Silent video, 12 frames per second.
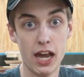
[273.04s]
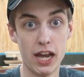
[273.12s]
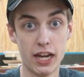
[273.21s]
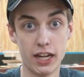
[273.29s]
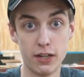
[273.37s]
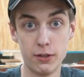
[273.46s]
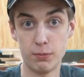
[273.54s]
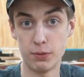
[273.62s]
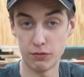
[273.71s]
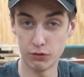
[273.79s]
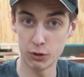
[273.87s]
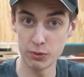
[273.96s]
And
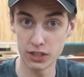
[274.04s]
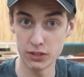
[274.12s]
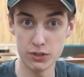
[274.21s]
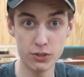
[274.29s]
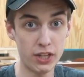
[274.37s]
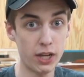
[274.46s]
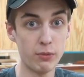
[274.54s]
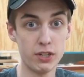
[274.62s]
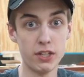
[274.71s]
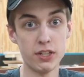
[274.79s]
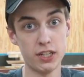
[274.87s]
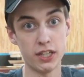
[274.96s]
before we can do that, we need
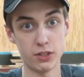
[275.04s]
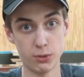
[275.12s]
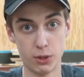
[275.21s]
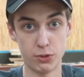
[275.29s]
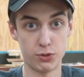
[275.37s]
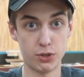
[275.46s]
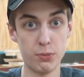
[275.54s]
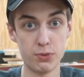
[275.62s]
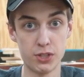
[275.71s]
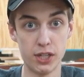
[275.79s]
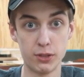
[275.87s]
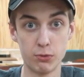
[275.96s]
to take it to our drum
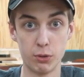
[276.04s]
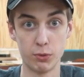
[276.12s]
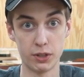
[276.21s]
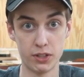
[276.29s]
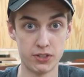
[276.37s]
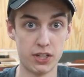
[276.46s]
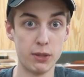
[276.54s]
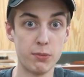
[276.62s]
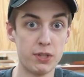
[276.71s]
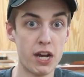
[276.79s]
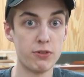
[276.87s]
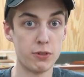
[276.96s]
sander, where we're going to sand them
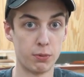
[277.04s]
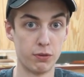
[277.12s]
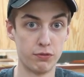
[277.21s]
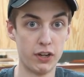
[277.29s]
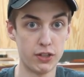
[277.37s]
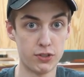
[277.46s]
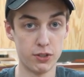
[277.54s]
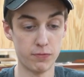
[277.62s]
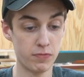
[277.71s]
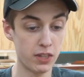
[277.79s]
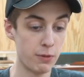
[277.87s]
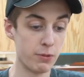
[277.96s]
down to perfection,
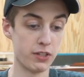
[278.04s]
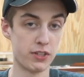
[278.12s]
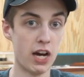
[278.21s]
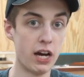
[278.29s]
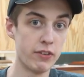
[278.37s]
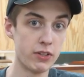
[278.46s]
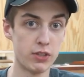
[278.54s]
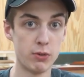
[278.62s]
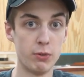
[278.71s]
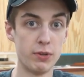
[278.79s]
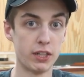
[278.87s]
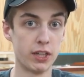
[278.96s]
because obviously
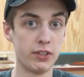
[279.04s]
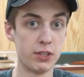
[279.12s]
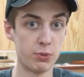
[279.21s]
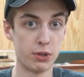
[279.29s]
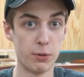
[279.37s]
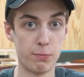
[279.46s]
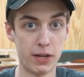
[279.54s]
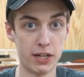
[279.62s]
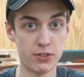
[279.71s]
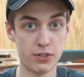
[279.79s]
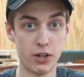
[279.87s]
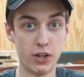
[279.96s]
when we cut these with the
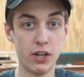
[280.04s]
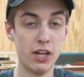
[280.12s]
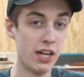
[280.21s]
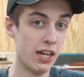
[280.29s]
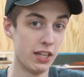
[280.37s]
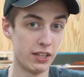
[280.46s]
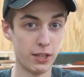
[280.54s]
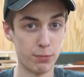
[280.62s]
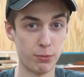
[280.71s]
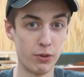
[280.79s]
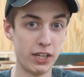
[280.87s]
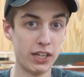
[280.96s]
bandsaw, the
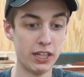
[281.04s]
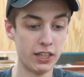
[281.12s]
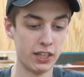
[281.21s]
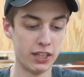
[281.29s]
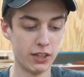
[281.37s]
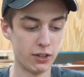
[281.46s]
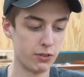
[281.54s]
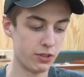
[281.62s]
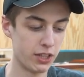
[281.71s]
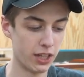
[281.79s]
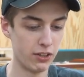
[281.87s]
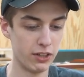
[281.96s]
blade, you know, you
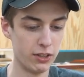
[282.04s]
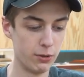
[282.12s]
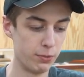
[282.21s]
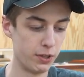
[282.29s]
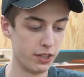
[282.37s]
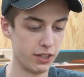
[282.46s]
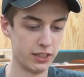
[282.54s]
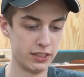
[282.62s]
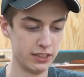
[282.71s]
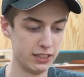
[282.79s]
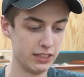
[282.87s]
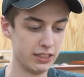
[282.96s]
get a little bit
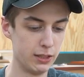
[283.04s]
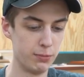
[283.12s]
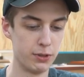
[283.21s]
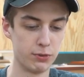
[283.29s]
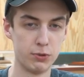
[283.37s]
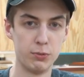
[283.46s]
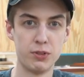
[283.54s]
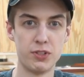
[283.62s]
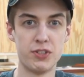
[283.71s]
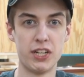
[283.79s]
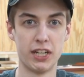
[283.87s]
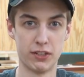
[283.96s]
of room to
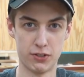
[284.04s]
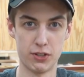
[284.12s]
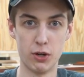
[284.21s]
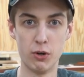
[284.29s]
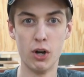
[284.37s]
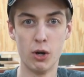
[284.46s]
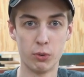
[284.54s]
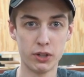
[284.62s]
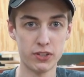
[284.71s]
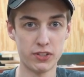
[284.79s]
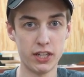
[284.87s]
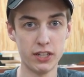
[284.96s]
sand. So we're going
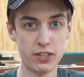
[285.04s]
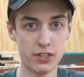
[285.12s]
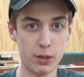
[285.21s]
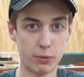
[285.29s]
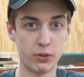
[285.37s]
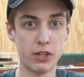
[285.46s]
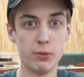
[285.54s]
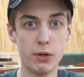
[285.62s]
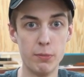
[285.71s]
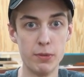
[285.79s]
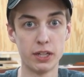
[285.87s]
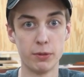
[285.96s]
to sand these up, clean them
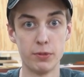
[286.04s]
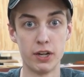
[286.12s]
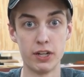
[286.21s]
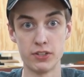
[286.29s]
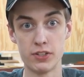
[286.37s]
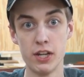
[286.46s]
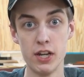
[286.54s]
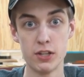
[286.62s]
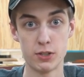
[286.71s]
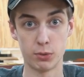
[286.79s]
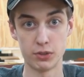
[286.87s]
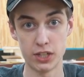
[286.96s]
up, make them nice.
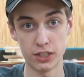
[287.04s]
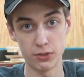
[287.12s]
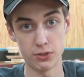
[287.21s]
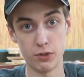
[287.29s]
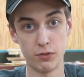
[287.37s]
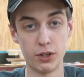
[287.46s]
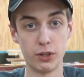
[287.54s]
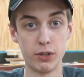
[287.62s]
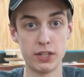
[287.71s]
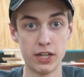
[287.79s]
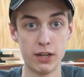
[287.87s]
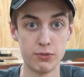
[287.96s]
So we're going to take those over there
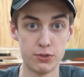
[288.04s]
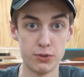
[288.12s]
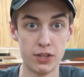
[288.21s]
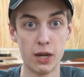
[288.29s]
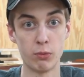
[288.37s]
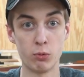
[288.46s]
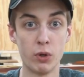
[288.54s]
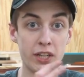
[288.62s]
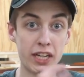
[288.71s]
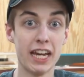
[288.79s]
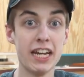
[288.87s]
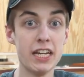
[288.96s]
right now and do that. We're running
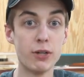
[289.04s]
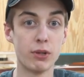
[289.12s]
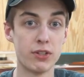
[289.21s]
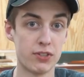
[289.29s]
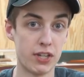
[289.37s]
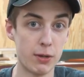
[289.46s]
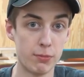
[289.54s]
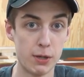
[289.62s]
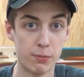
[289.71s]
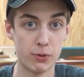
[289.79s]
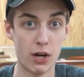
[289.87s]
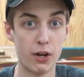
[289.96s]
80 grit
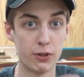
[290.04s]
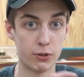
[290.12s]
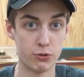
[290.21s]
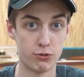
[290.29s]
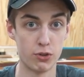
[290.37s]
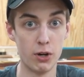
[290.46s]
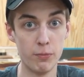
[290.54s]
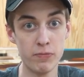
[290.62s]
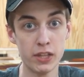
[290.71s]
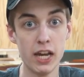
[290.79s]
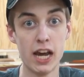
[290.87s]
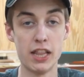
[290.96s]
sandpaper on our drum,
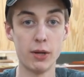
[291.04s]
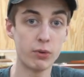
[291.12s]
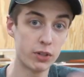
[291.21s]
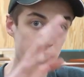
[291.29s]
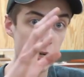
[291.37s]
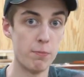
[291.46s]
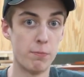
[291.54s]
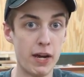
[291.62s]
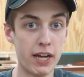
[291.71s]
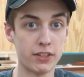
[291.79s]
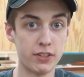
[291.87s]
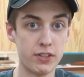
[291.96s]
and then we're going to come
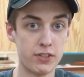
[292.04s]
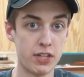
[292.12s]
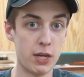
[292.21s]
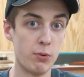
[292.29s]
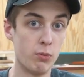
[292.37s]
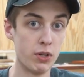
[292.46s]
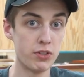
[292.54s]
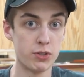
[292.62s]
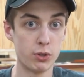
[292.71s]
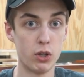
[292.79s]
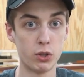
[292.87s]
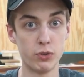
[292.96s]
back to this table once
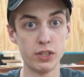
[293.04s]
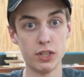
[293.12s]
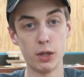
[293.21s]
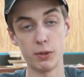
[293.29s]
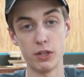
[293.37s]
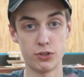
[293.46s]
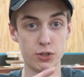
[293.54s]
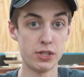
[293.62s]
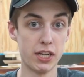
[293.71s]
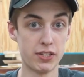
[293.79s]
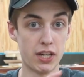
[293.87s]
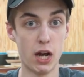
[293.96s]
they're all cleaned up and show you
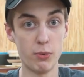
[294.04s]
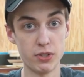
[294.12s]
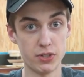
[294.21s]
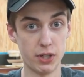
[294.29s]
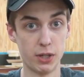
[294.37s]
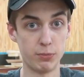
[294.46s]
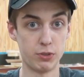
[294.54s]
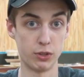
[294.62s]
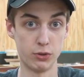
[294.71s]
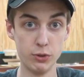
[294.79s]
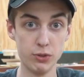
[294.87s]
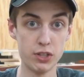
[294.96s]
guys how we set up to
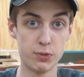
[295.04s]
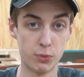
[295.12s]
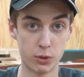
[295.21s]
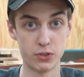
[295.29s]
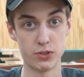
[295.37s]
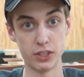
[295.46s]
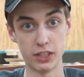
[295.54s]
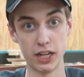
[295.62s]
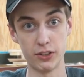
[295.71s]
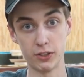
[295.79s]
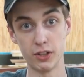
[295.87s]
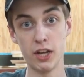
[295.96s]
glue these boards
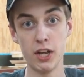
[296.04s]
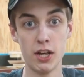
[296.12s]
together.